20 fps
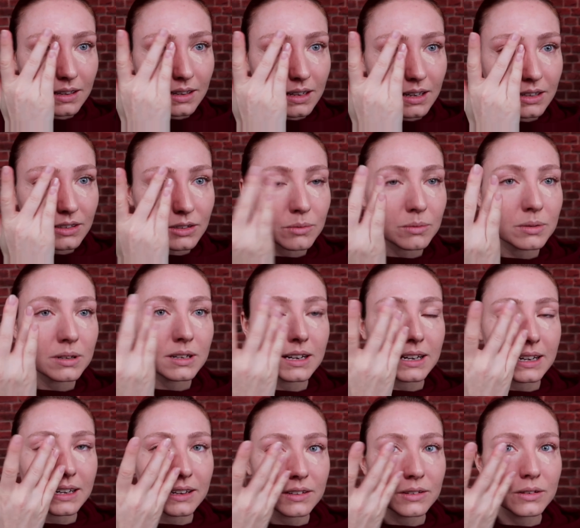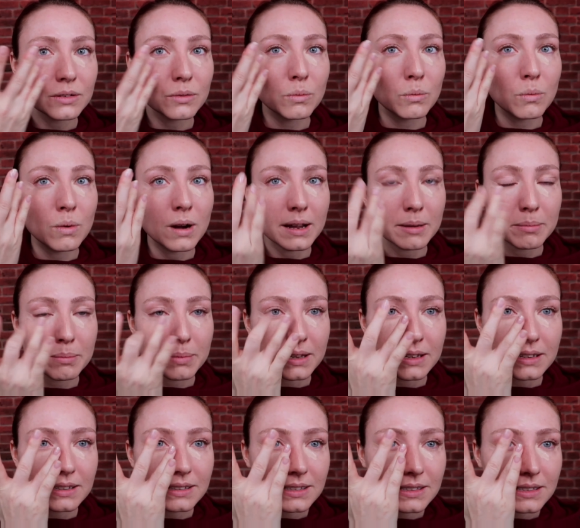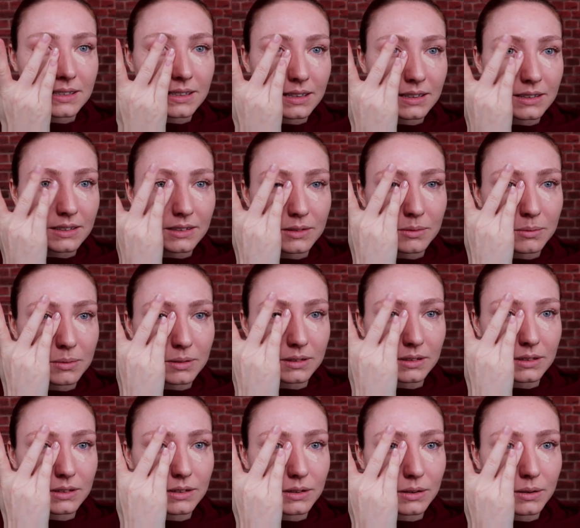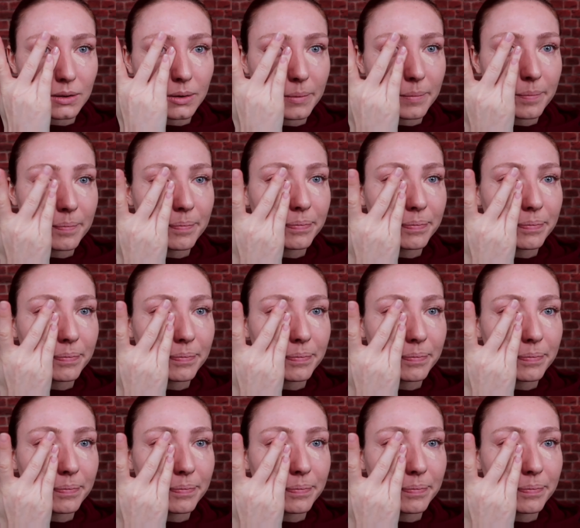I don't want to like wipe it, I just want to